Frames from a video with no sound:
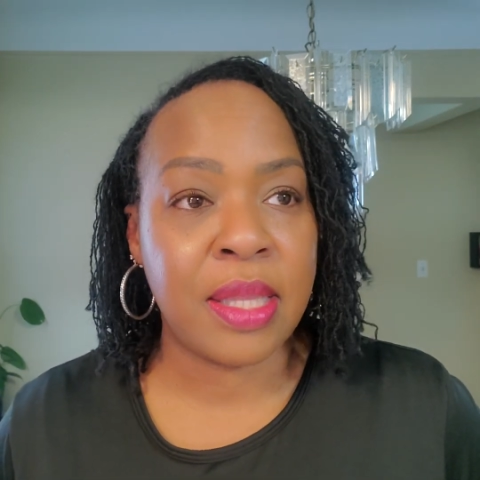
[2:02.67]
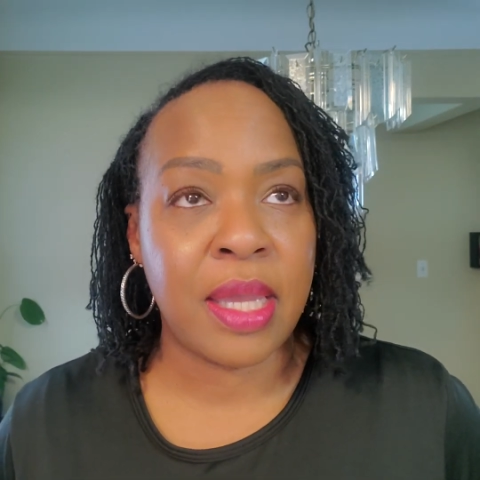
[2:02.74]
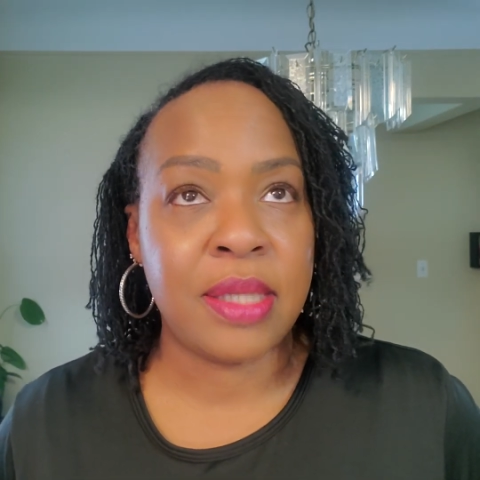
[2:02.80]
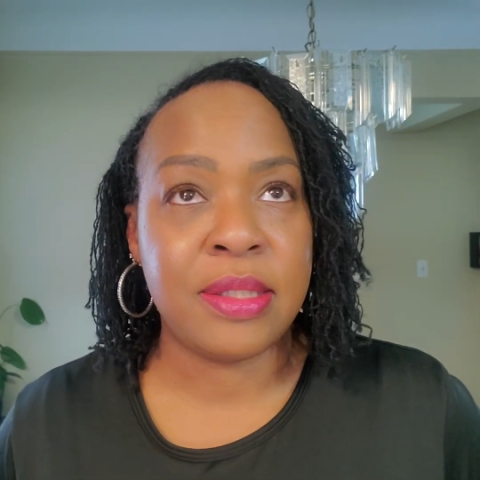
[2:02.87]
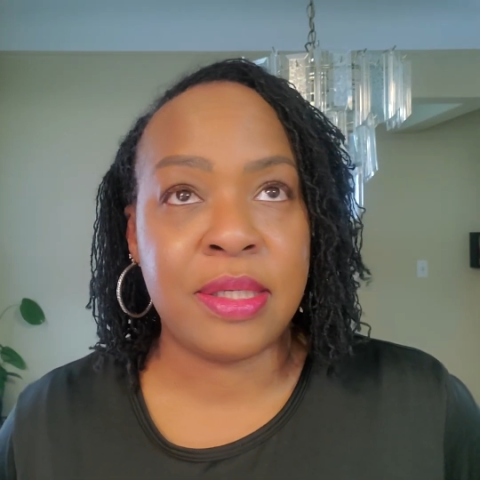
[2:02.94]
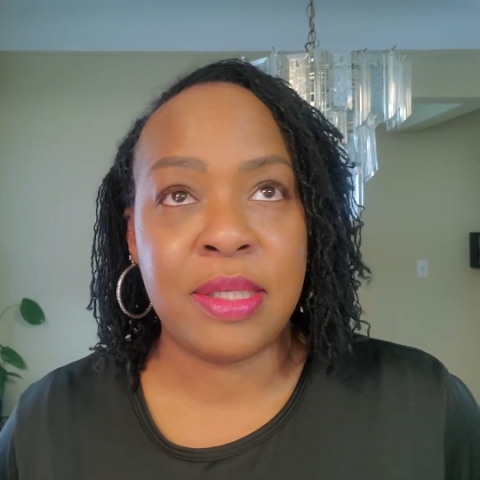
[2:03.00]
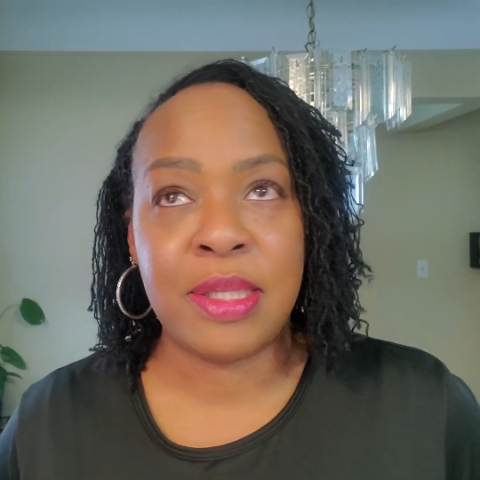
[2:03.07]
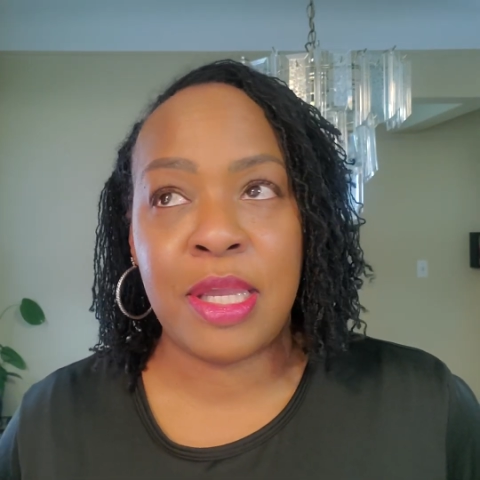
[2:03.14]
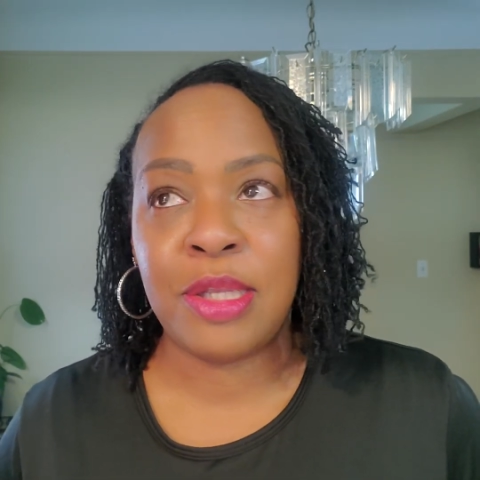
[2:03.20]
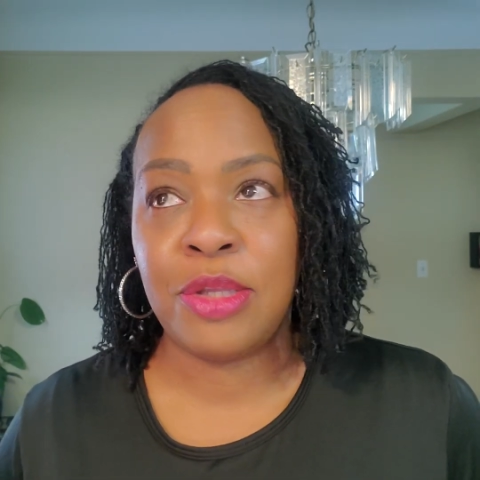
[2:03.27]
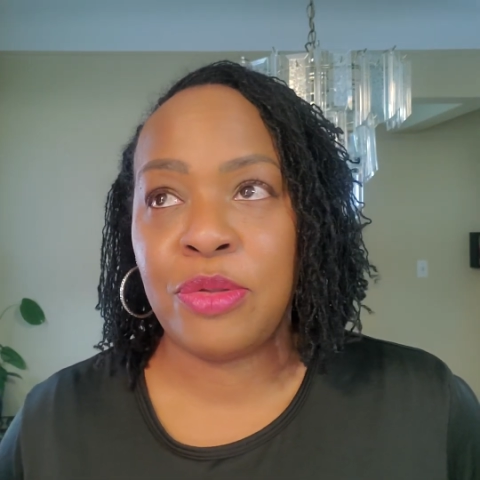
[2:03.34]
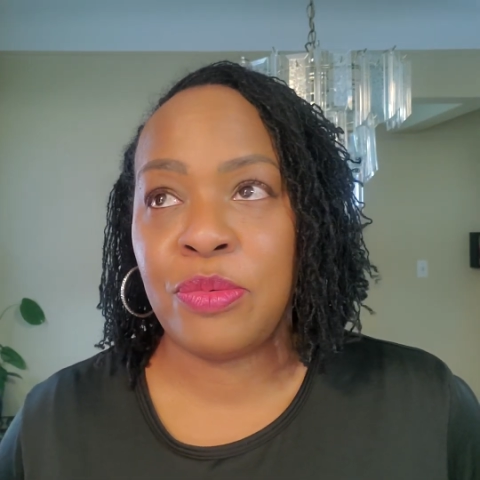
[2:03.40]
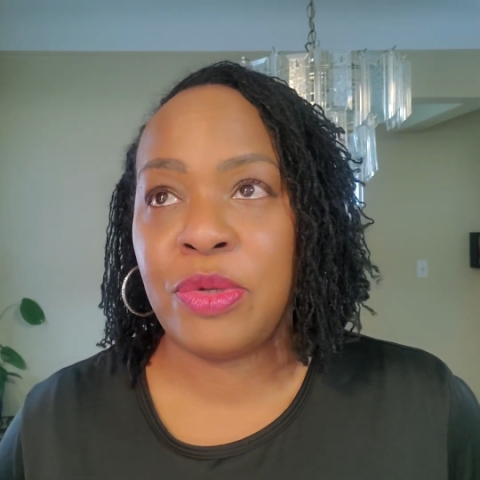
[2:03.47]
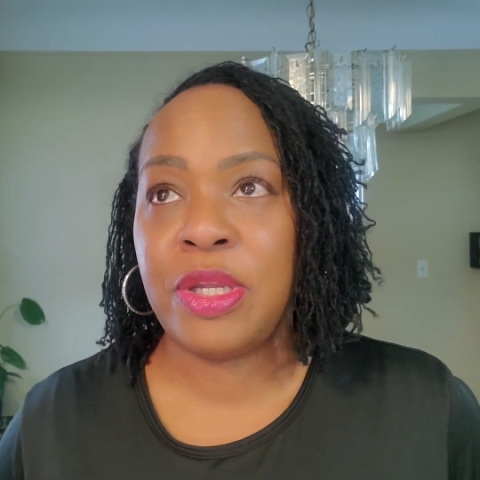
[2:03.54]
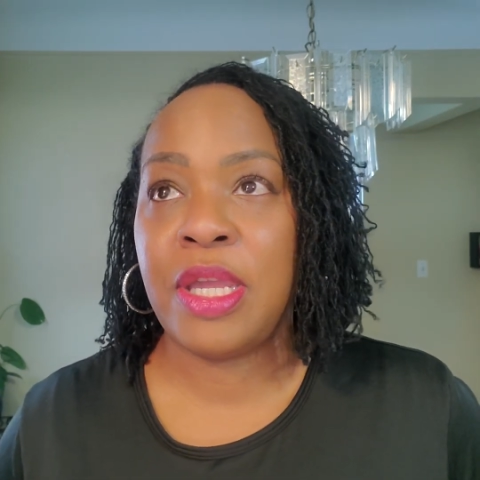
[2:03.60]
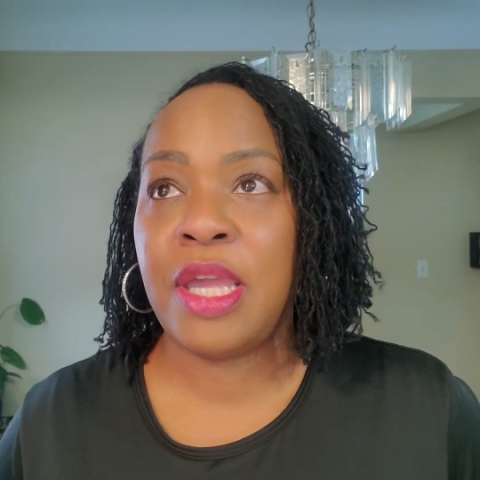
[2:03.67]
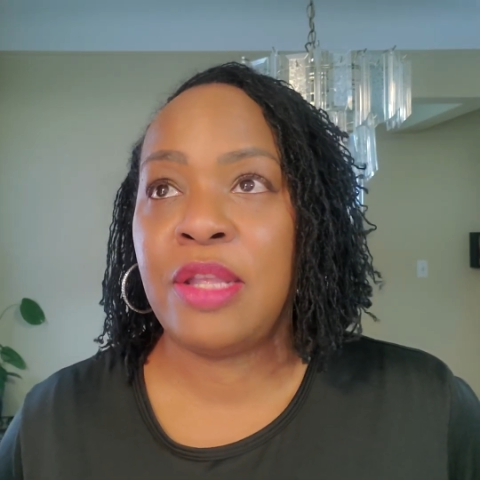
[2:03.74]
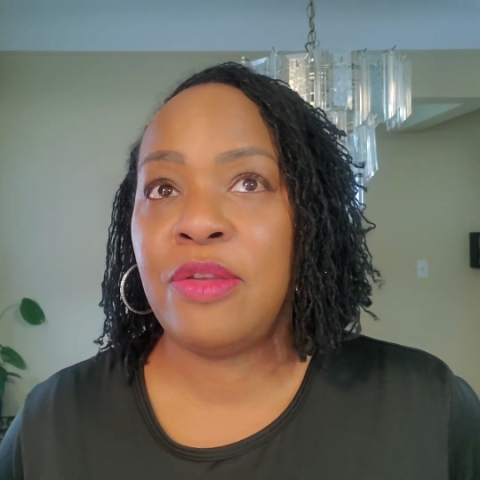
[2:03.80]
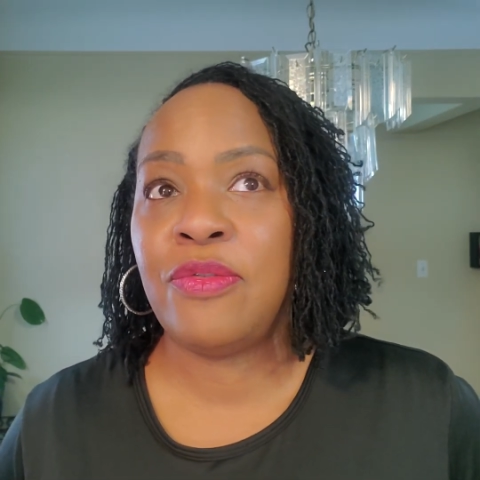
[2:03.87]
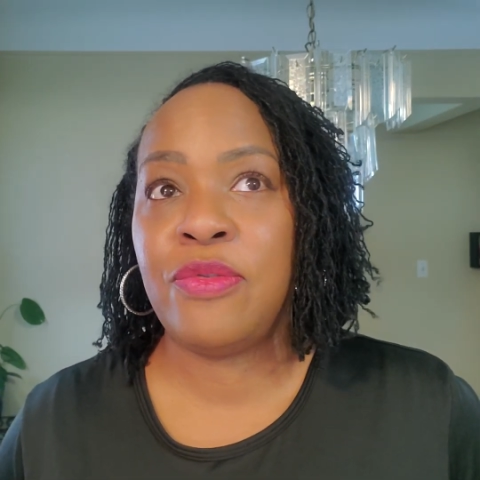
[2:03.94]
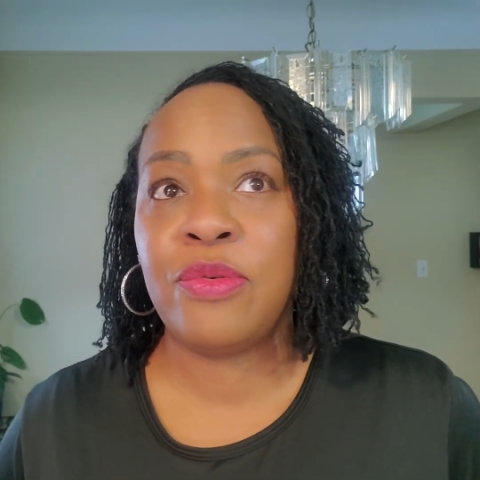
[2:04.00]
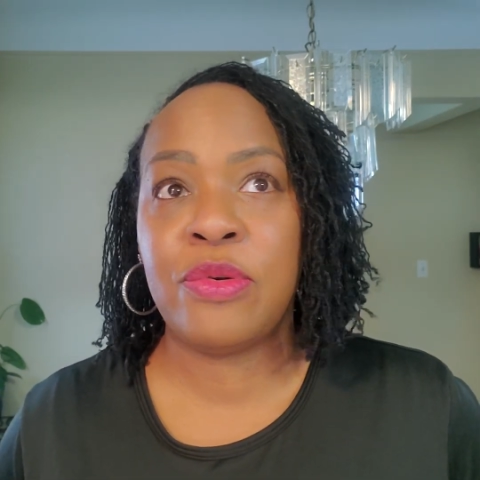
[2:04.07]
1983,
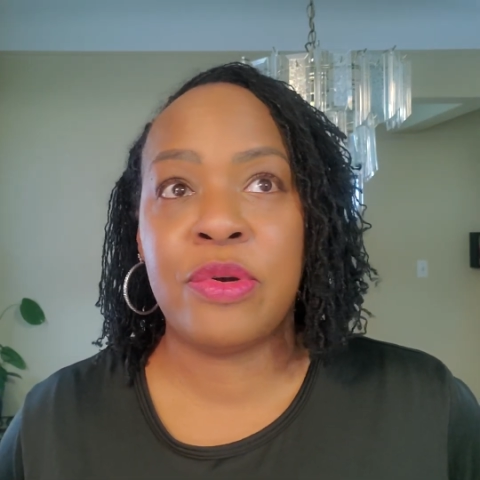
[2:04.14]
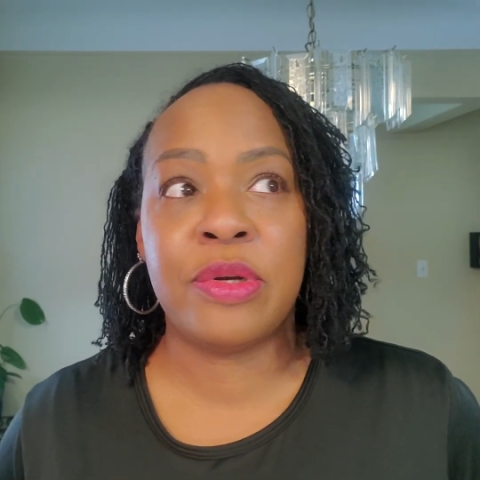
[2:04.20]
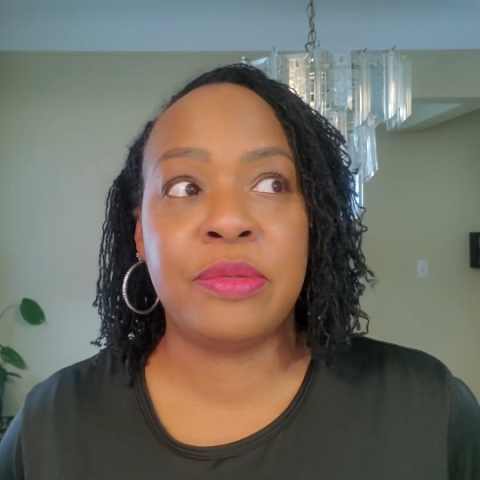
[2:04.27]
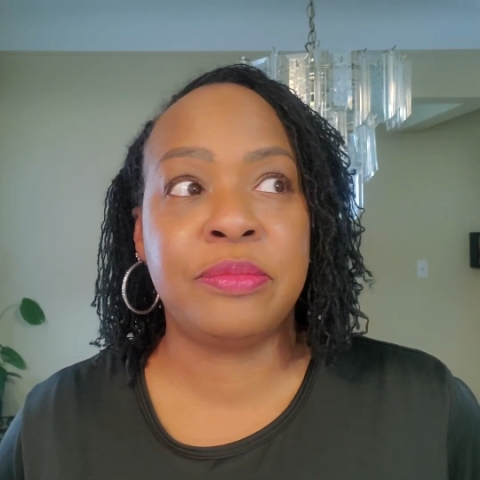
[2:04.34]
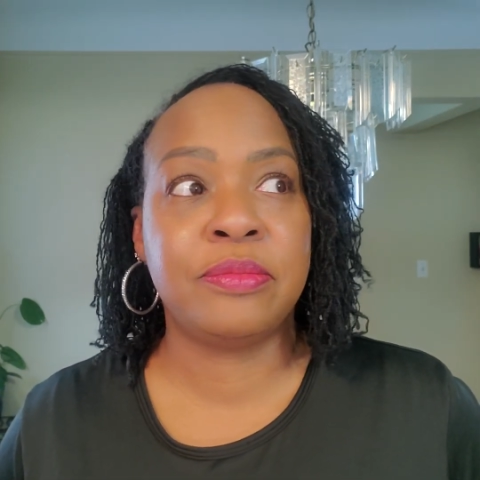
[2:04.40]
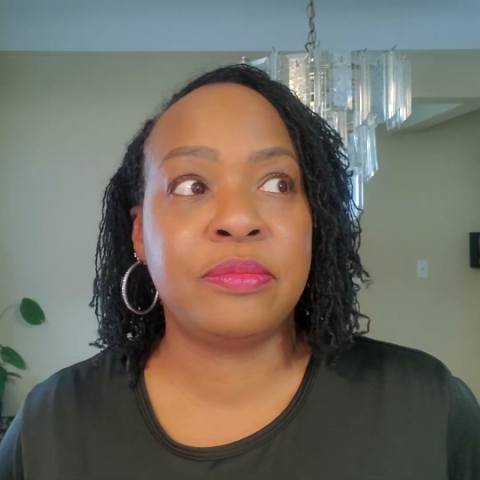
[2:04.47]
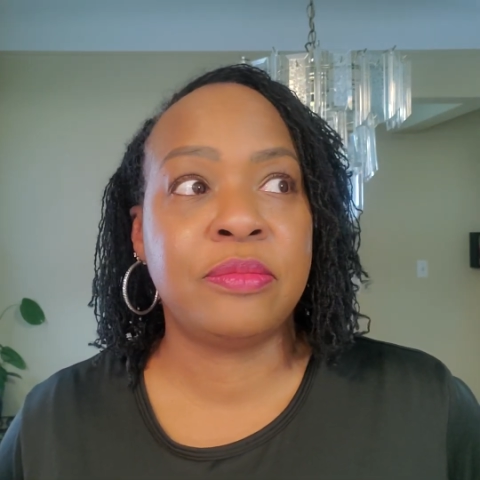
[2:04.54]
84,